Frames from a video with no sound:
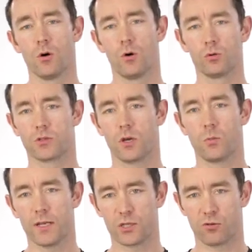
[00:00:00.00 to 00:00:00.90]
Also
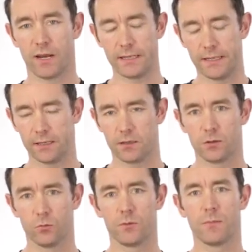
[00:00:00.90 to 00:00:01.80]
when training,
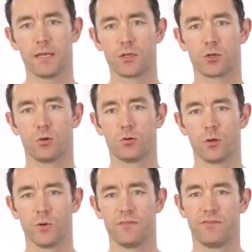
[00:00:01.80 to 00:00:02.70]
we'd make sure
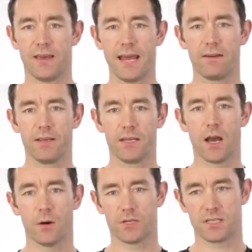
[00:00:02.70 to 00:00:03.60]
that we vary
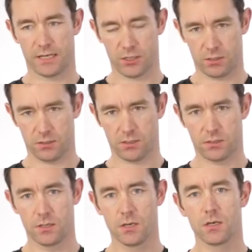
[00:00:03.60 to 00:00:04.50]
our
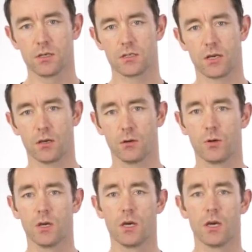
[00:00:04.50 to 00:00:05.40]
sessions.
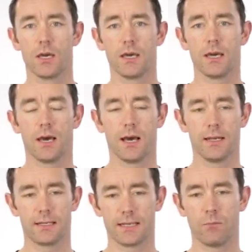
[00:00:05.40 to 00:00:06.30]
So
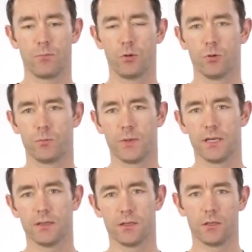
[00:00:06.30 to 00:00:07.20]
an example would
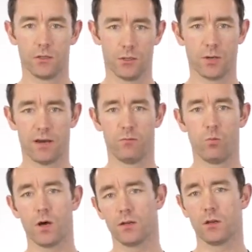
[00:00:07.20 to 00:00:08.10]
be that you have
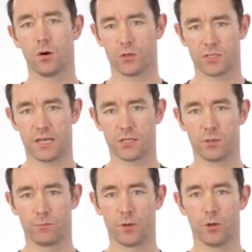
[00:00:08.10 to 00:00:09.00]
one long
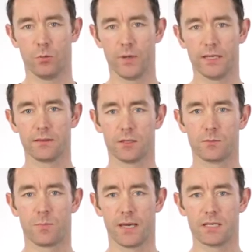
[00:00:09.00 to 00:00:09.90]
session per week
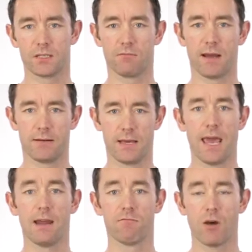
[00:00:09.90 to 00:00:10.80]
that's based around
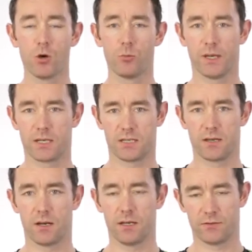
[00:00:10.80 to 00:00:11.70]
aerobic
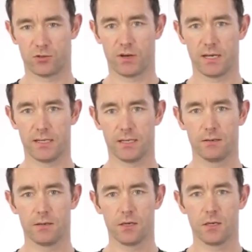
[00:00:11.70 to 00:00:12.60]
style of
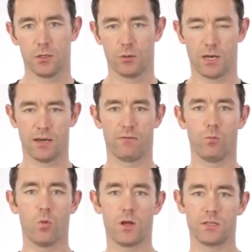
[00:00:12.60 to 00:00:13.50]
training. You have
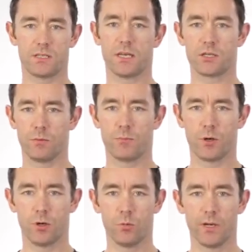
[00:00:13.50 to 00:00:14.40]
one session
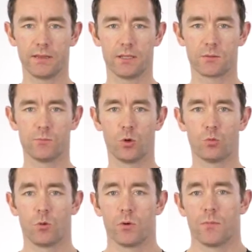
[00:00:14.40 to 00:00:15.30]
per week that's more
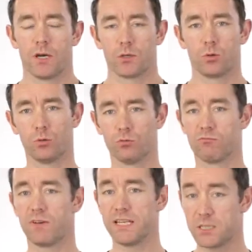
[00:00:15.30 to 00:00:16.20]
what we might call
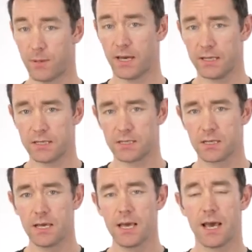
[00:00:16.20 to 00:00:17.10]
race pace
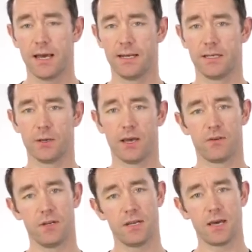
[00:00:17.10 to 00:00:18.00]
and then you
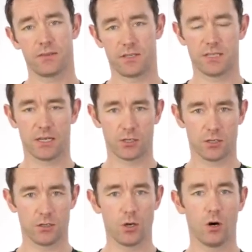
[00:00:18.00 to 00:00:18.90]
have another
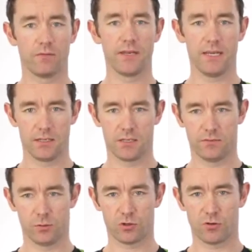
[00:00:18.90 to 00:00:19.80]
session of
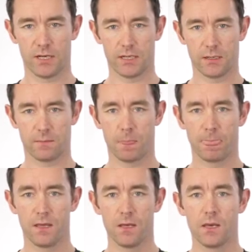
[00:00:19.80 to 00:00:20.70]
interval training.
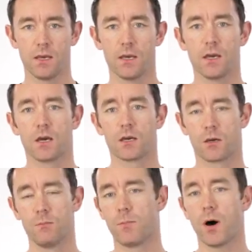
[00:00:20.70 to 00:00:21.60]

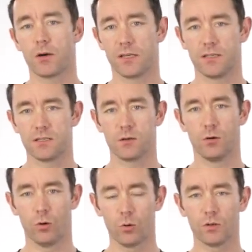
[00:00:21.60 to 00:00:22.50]
Combined,
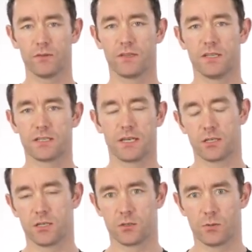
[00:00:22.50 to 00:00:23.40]
all of these
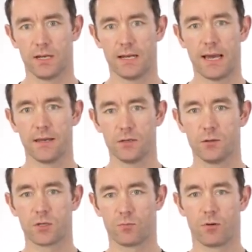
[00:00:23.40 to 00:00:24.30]
sessions will allow
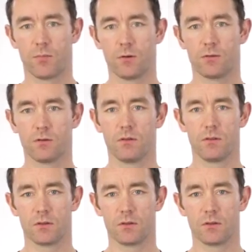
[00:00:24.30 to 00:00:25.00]
you to promote the